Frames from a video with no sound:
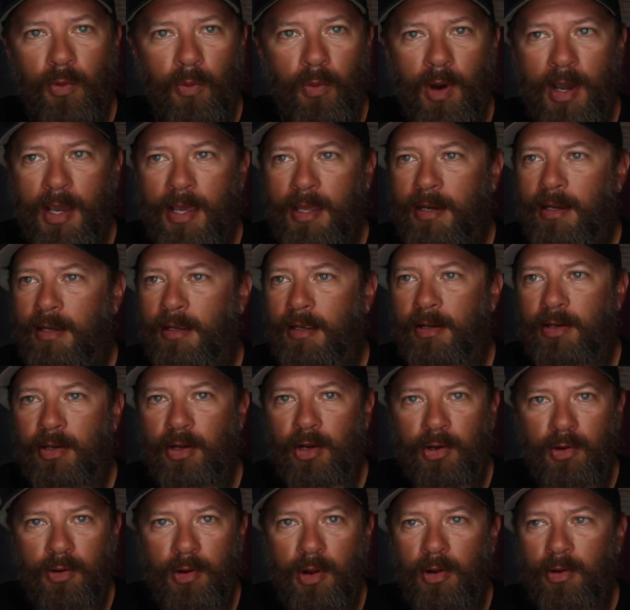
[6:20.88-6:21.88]
whiting and
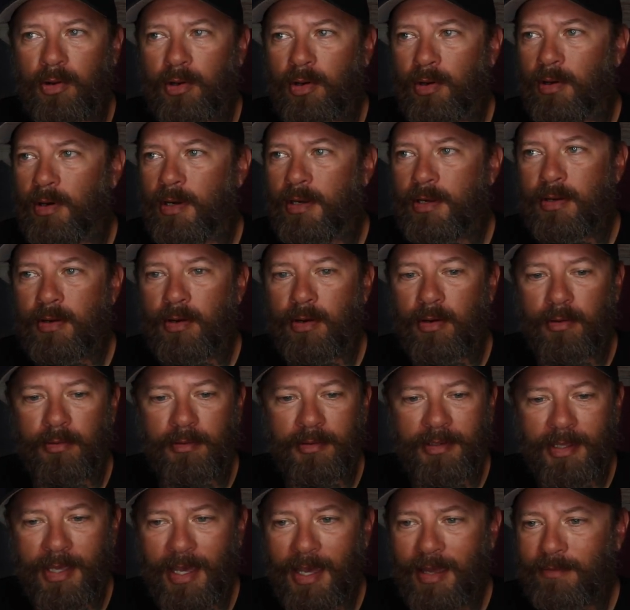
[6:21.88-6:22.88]
your croaker and your
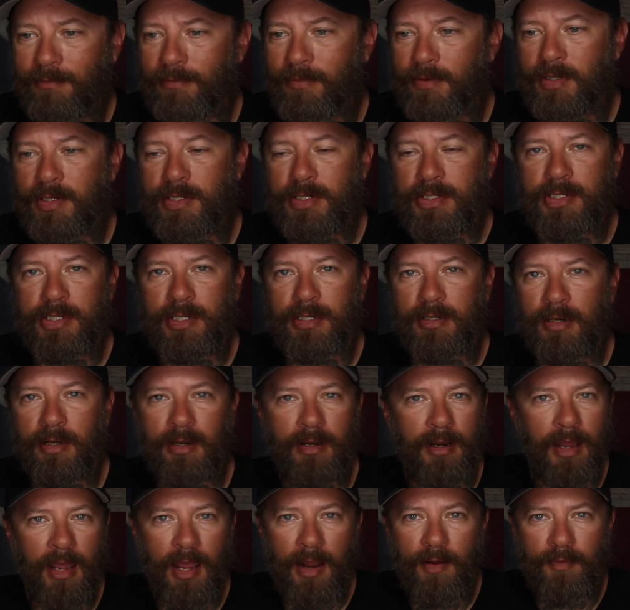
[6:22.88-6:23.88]
catfish
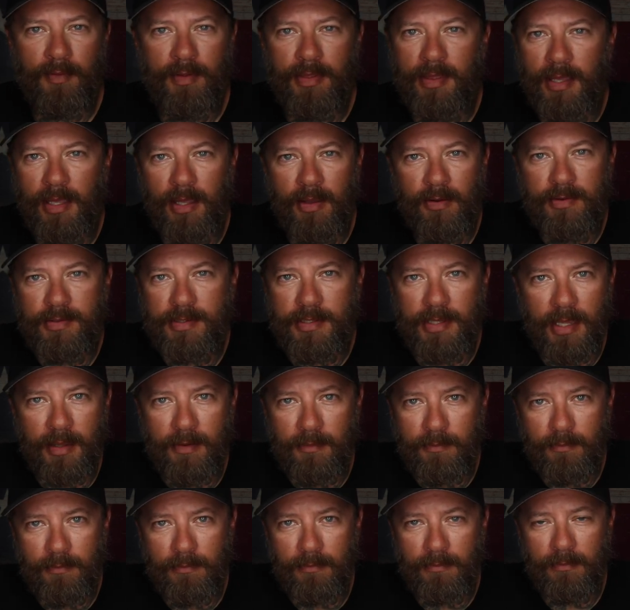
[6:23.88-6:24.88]
and everything else
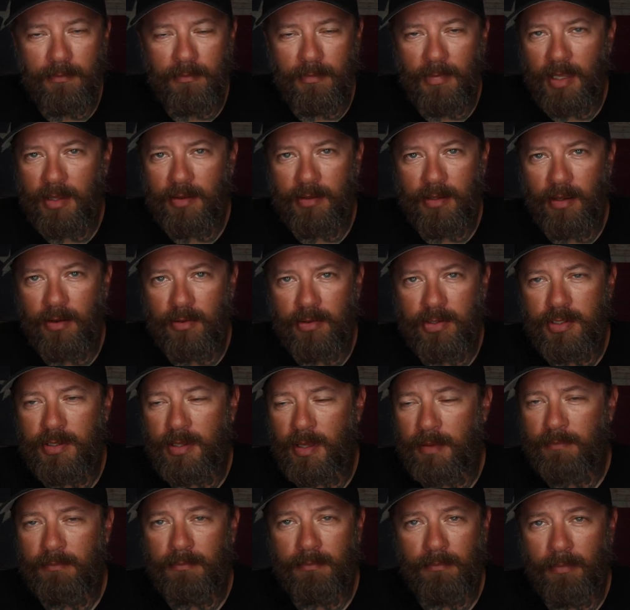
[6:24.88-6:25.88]
that in the ocean
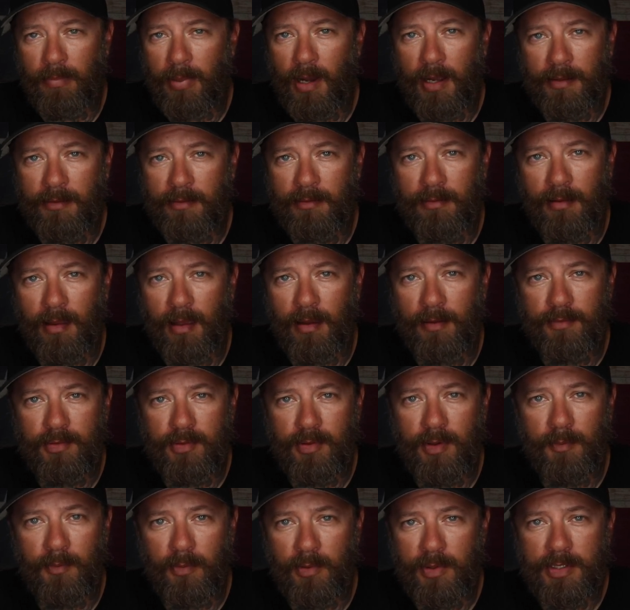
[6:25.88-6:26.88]
that bites live
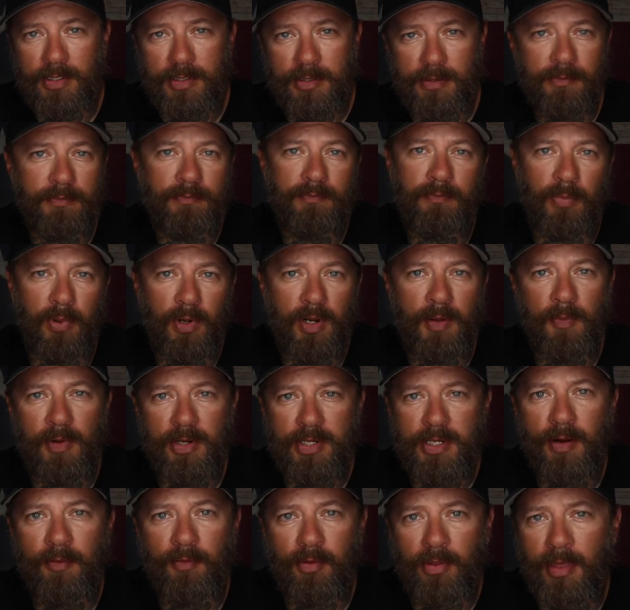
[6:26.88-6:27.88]
shrimp, which is pretty
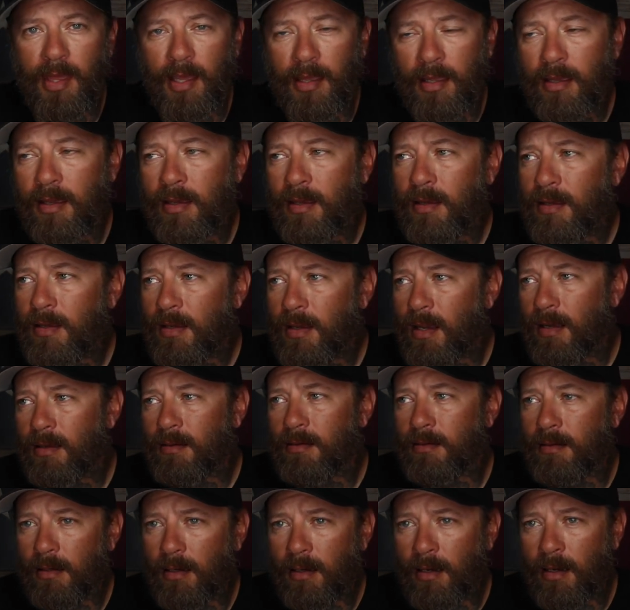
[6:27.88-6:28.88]
much everything.
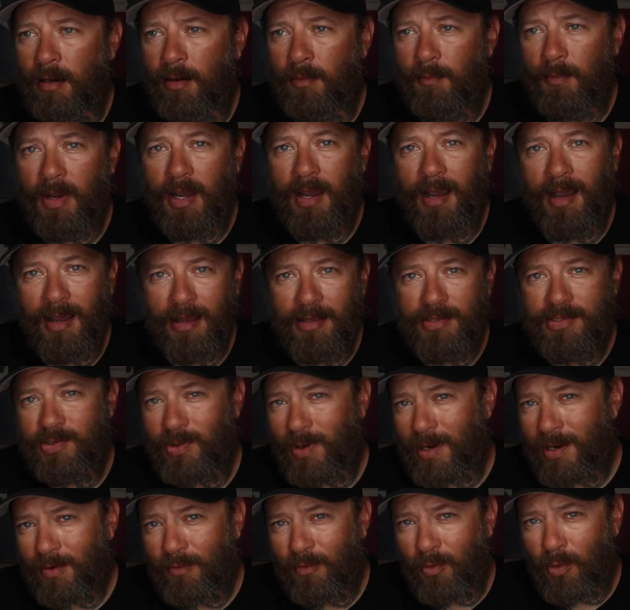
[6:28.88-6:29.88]
So
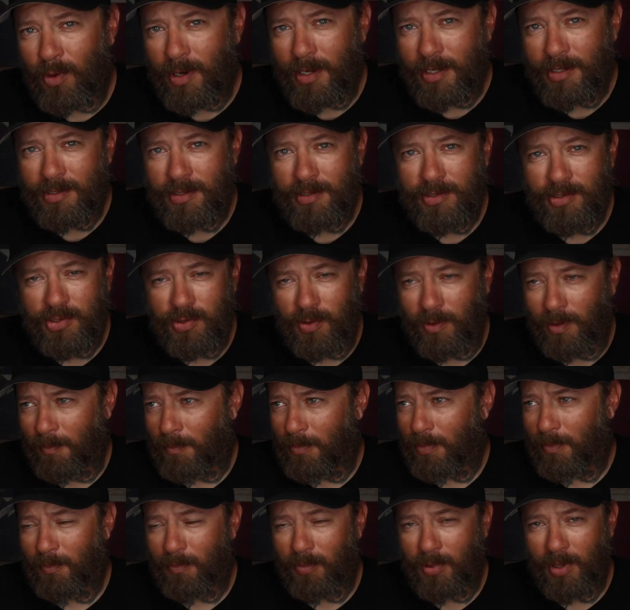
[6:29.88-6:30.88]
I avoid
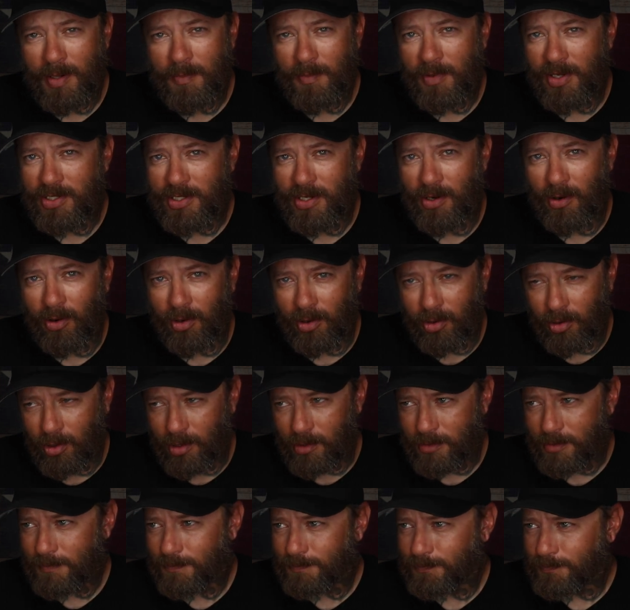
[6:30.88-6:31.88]
shrimp pretty much at all
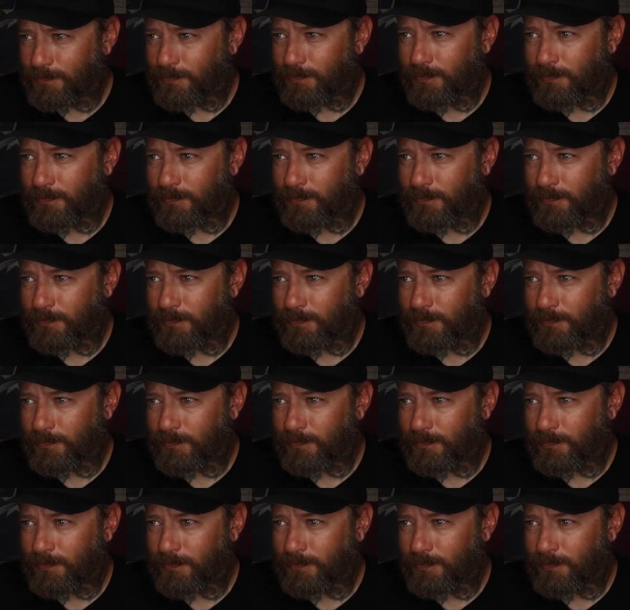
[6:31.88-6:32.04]
costs.